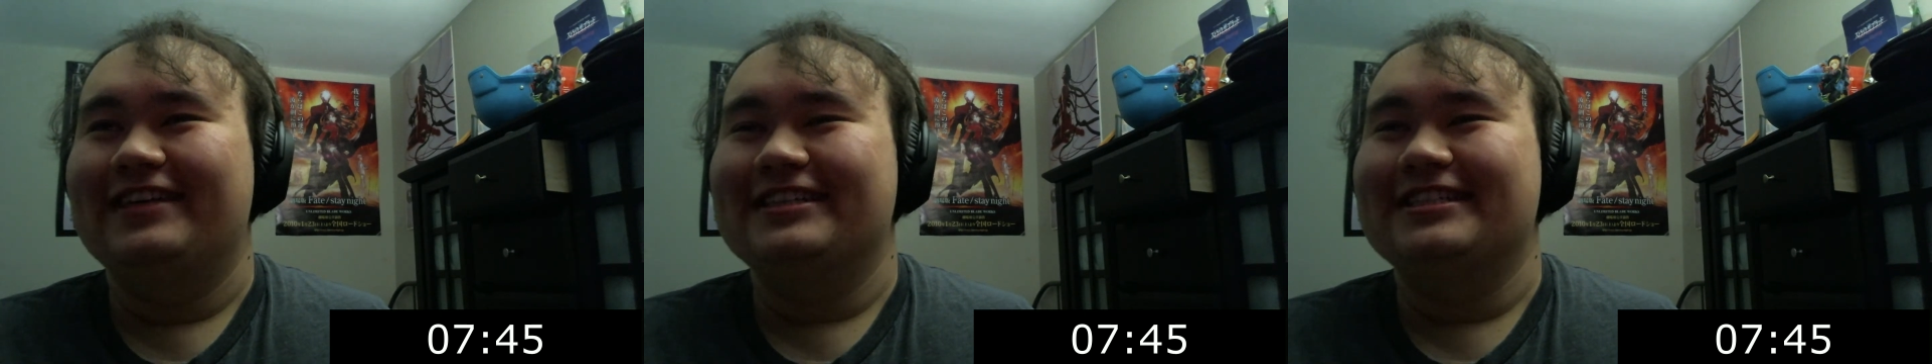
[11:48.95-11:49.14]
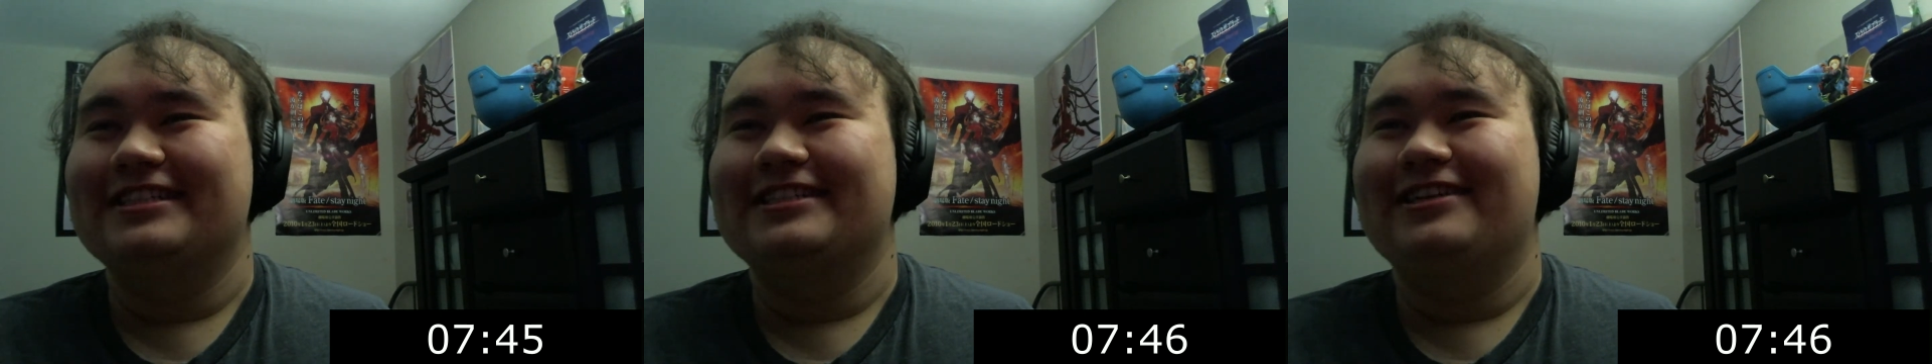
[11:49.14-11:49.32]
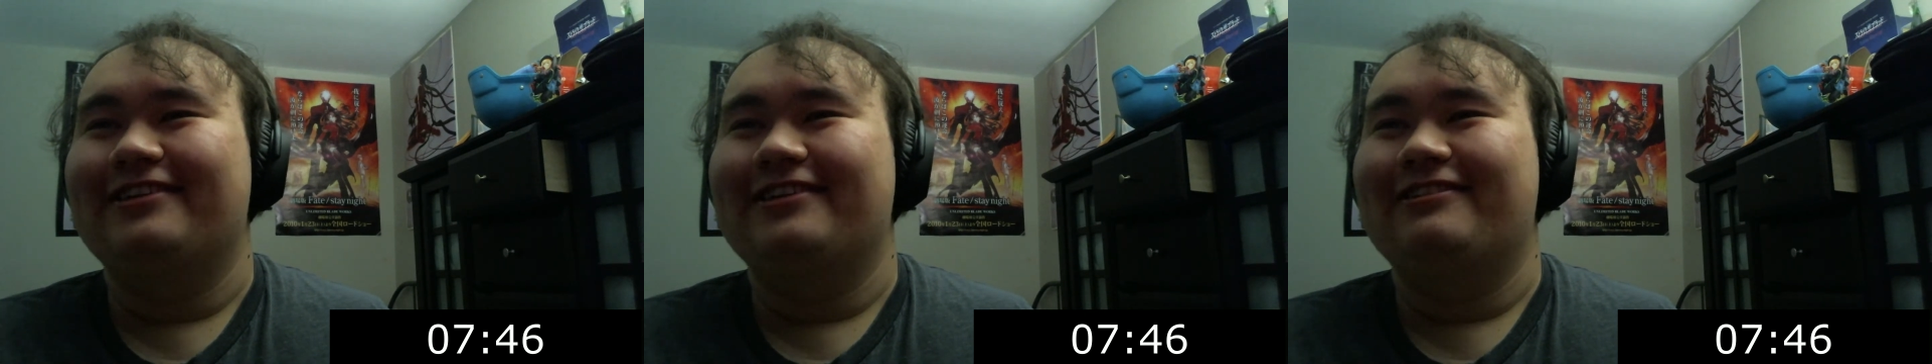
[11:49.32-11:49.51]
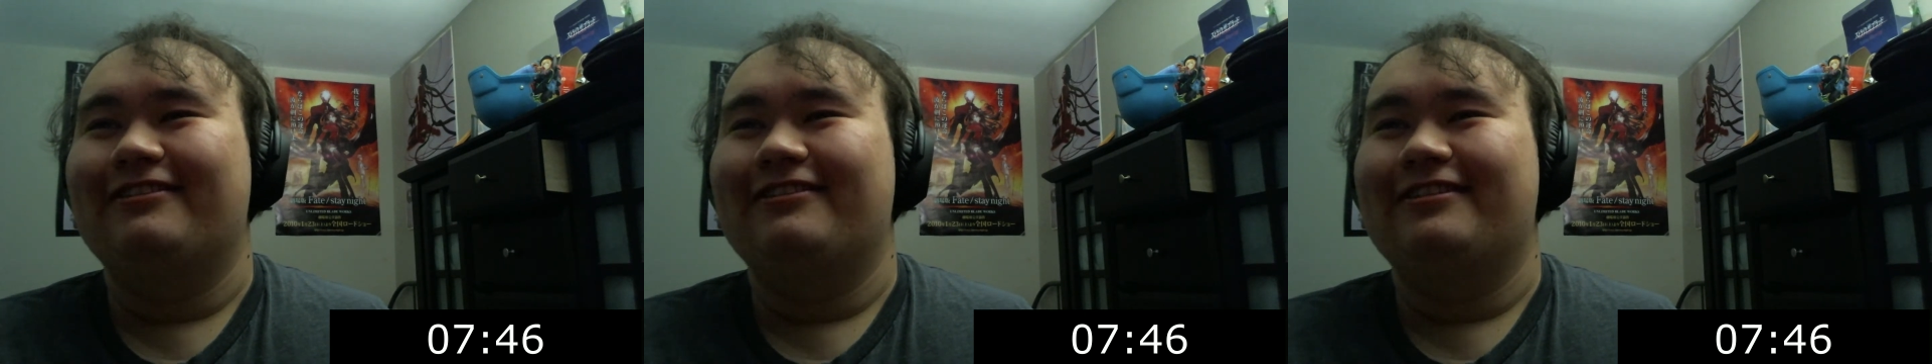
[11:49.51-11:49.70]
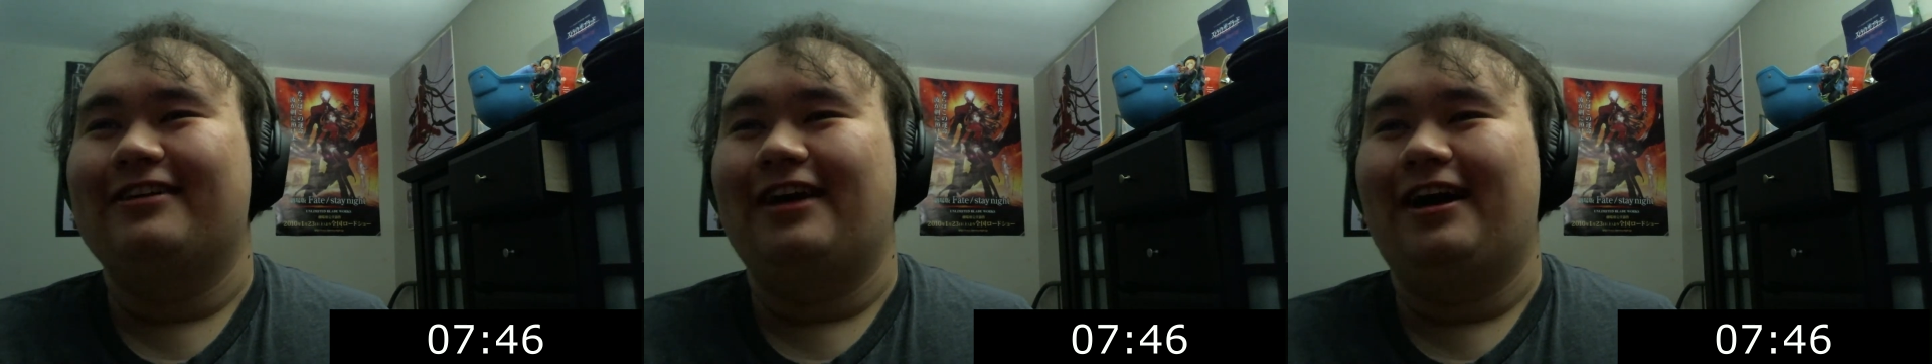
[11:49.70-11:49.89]
Satoko
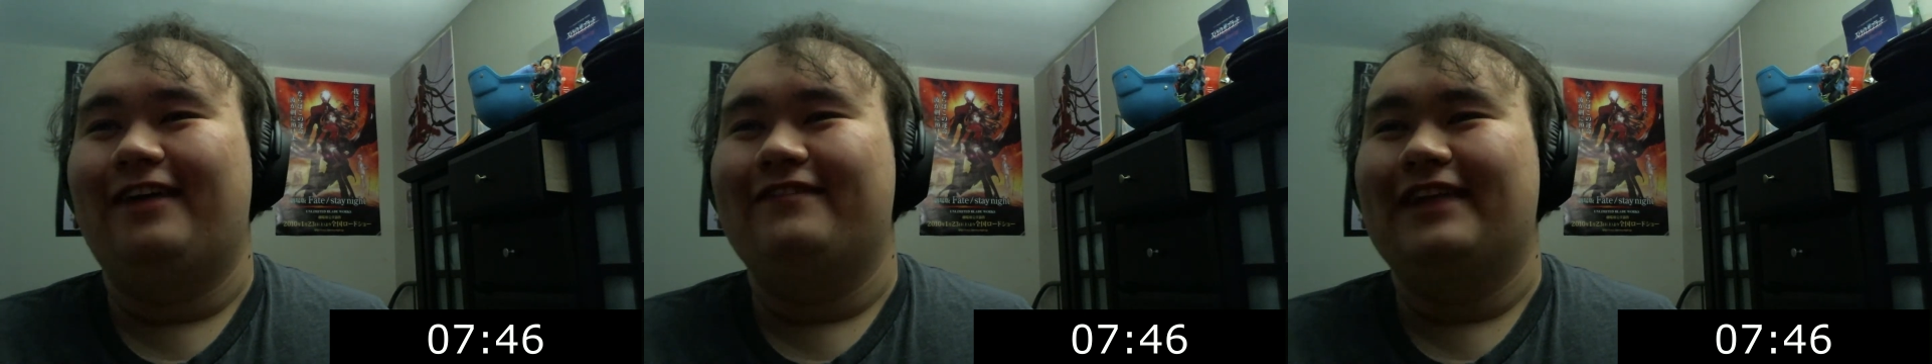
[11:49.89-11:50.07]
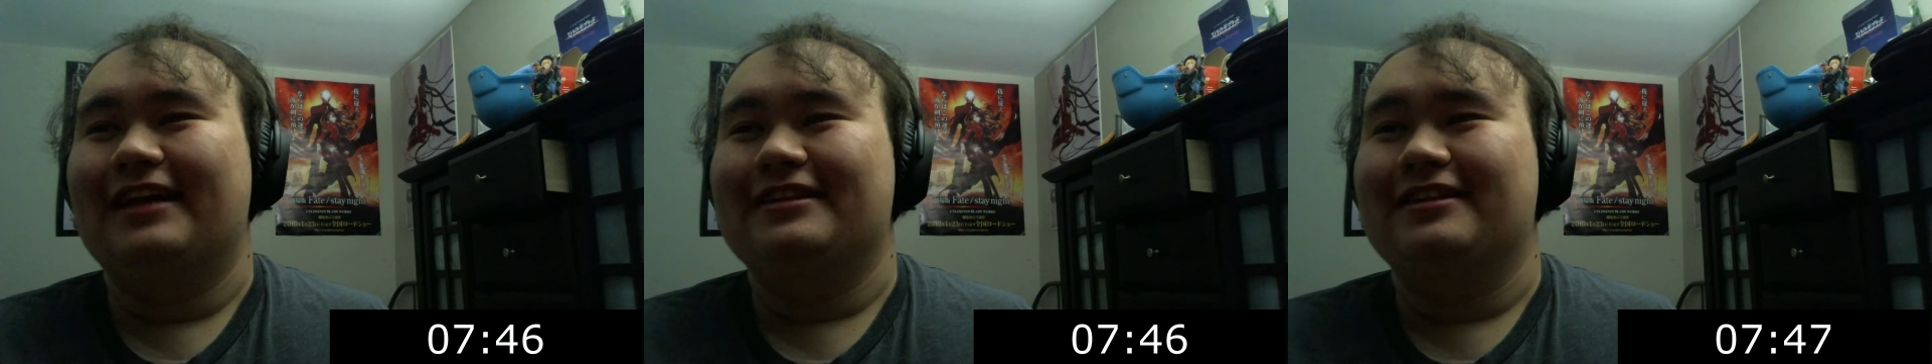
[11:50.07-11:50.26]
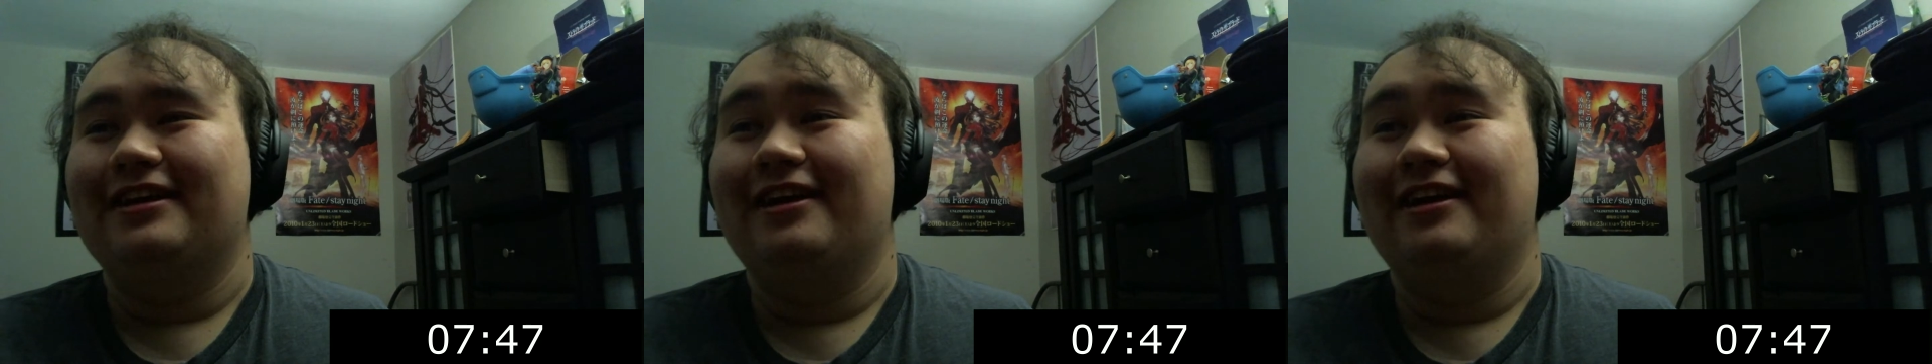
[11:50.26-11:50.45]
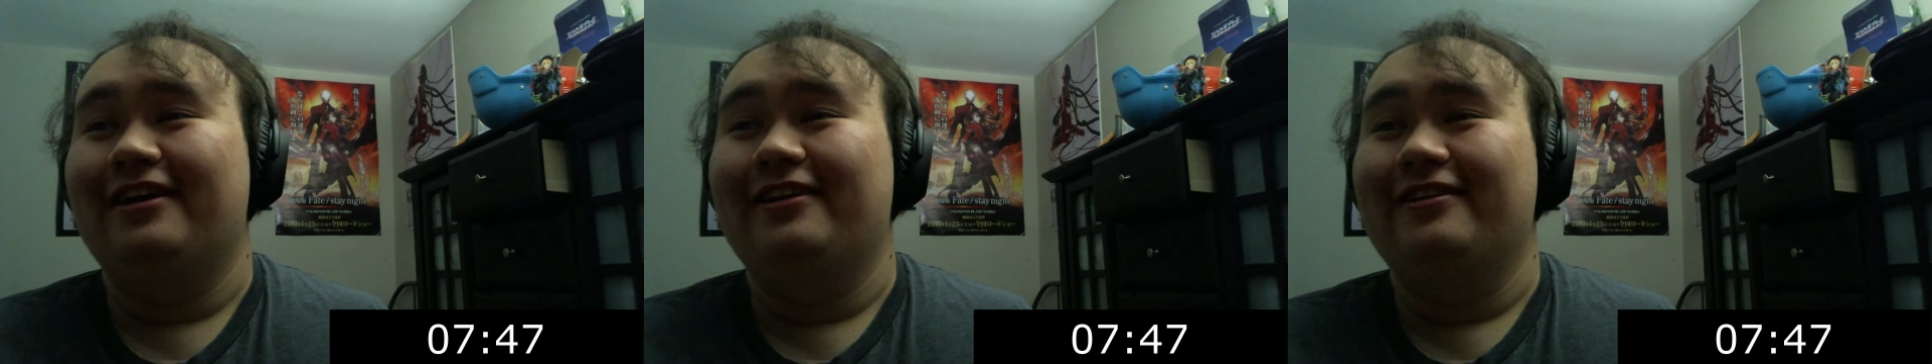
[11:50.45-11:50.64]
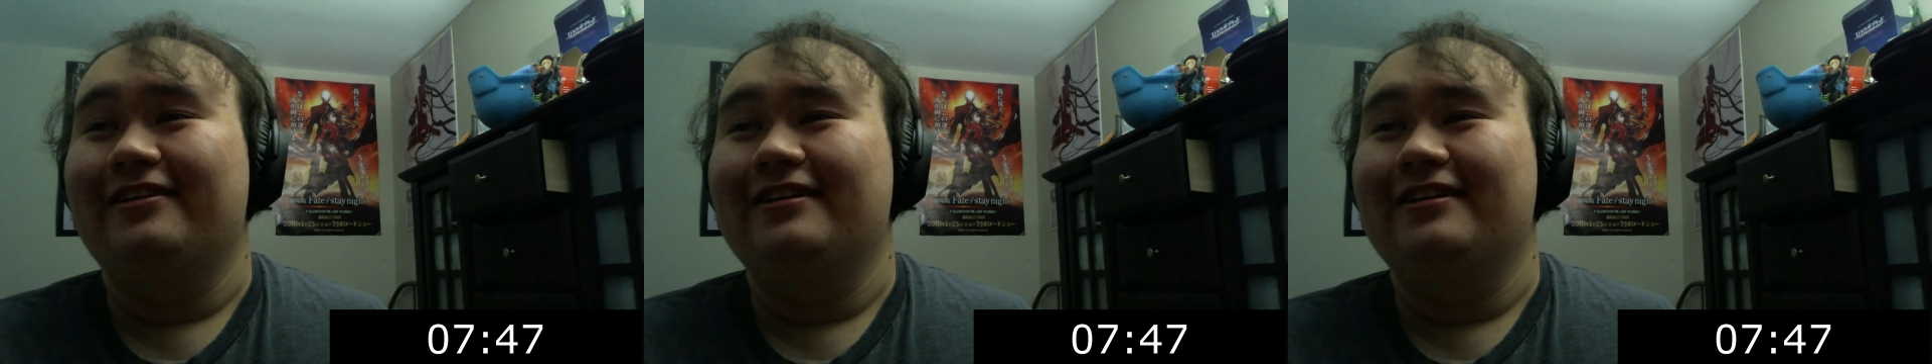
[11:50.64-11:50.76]
in combat, though.